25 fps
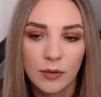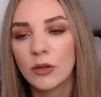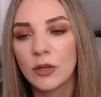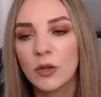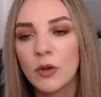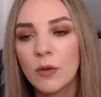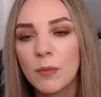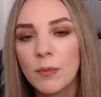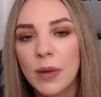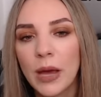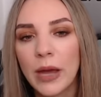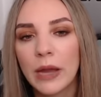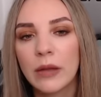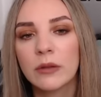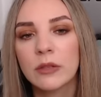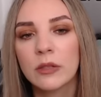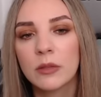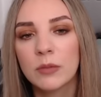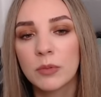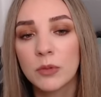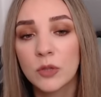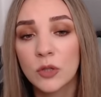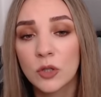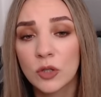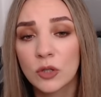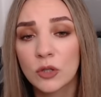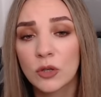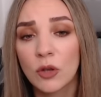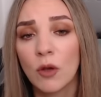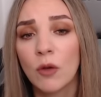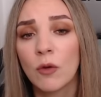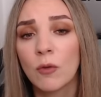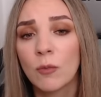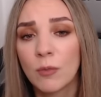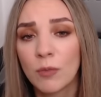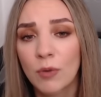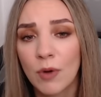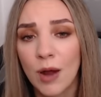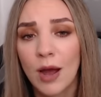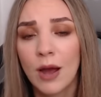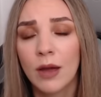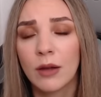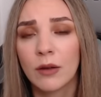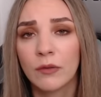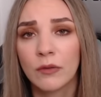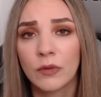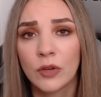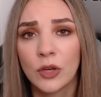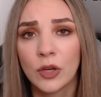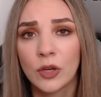your parents be so
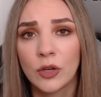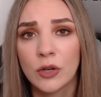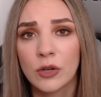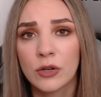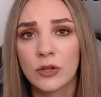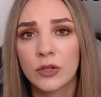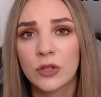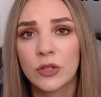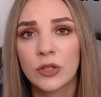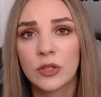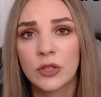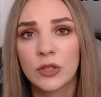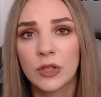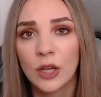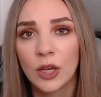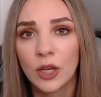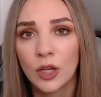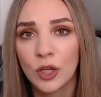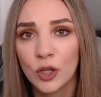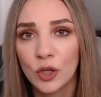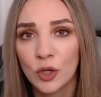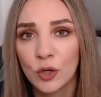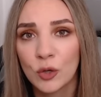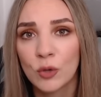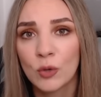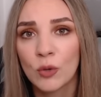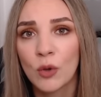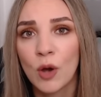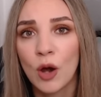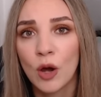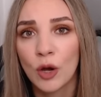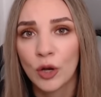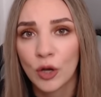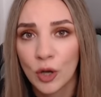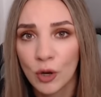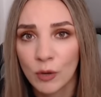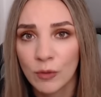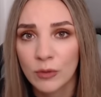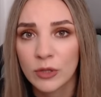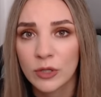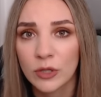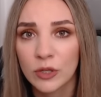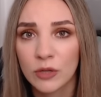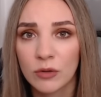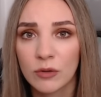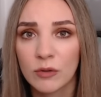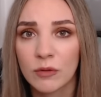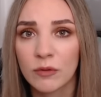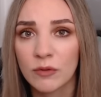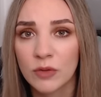proud of you your, that you are going
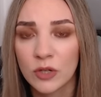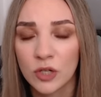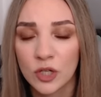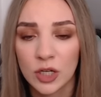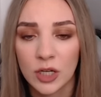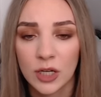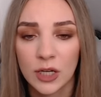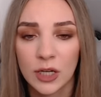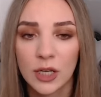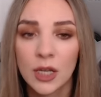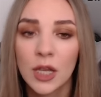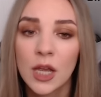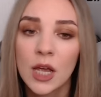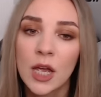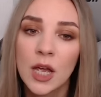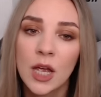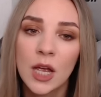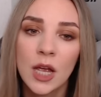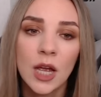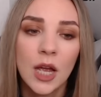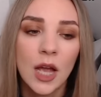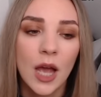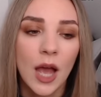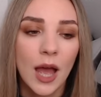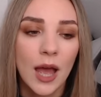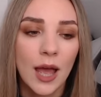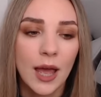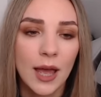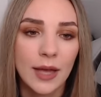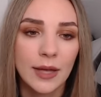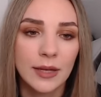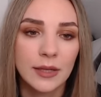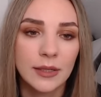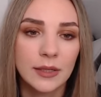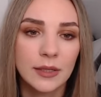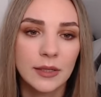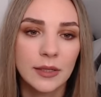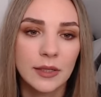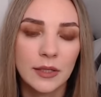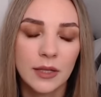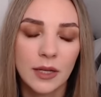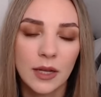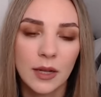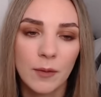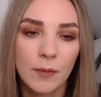to Eurovision, and